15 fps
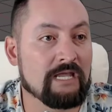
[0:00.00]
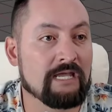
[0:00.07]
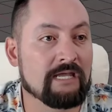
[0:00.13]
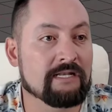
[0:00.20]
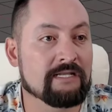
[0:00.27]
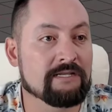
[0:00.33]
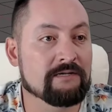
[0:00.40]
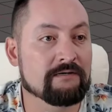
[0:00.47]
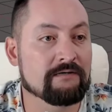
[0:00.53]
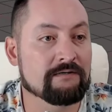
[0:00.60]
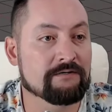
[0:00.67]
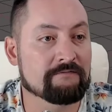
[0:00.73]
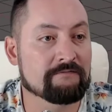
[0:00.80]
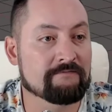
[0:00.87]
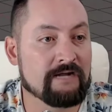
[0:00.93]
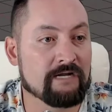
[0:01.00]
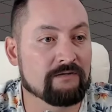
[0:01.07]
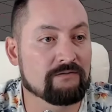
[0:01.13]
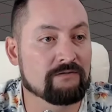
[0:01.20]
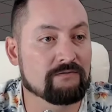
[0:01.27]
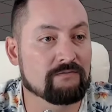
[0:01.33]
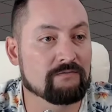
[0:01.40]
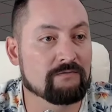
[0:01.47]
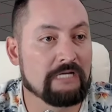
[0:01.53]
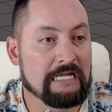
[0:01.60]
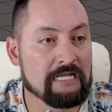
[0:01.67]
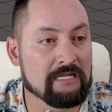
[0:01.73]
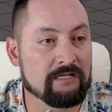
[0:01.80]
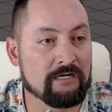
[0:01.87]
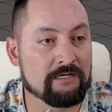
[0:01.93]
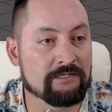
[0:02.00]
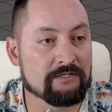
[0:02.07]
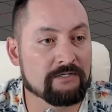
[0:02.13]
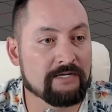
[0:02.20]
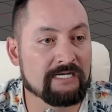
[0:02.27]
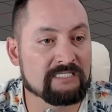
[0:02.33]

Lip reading: And here under File, under